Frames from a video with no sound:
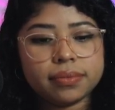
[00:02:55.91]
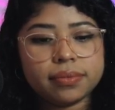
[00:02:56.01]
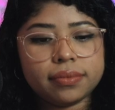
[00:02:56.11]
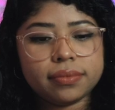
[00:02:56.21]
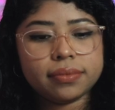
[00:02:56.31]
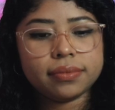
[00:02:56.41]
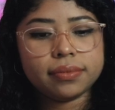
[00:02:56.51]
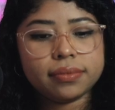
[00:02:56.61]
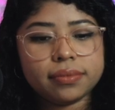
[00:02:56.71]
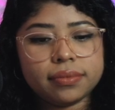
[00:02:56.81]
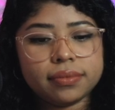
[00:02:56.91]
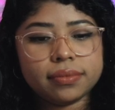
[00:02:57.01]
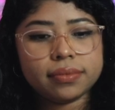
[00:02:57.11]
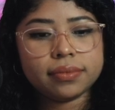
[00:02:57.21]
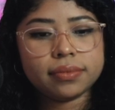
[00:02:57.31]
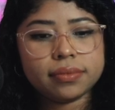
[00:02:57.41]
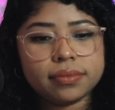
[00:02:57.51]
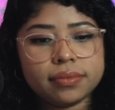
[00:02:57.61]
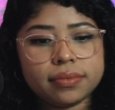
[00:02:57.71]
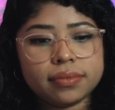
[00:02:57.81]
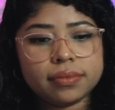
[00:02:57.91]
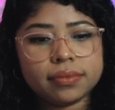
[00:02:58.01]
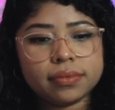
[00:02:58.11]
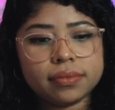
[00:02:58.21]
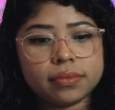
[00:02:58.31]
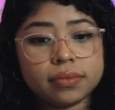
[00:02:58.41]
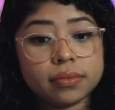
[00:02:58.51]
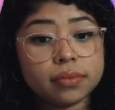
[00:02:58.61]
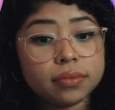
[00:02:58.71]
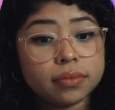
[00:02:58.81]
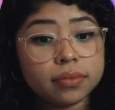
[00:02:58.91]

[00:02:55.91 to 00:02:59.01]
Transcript: The person shown says nothing.